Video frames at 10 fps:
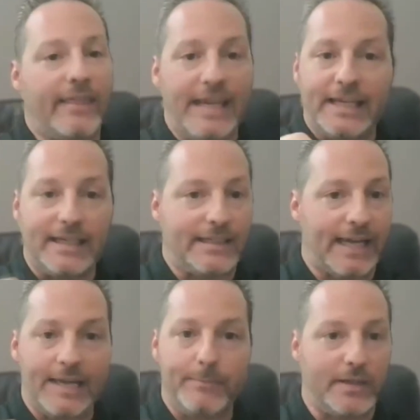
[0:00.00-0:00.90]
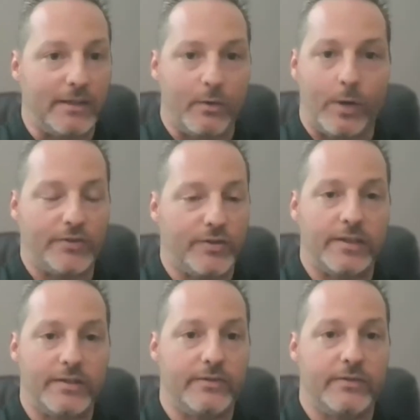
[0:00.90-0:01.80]
They can type in
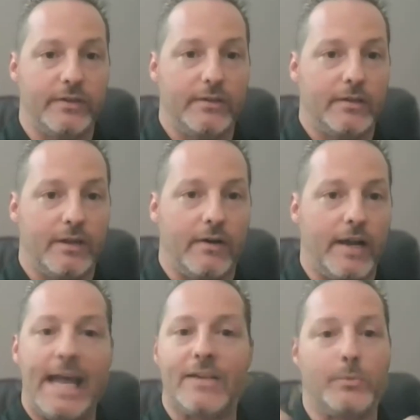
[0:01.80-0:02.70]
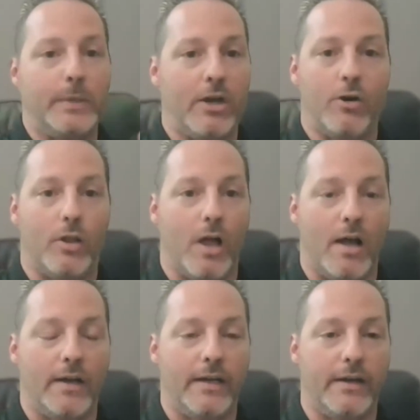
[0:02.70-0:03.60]
questions, all right, as we go
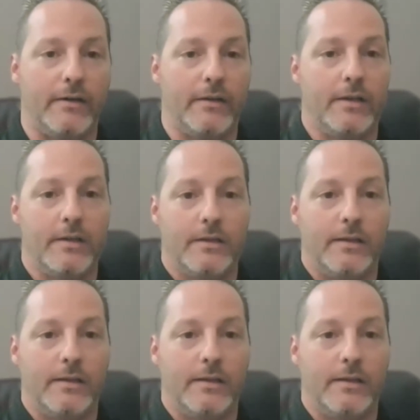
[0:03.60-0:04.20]
along here.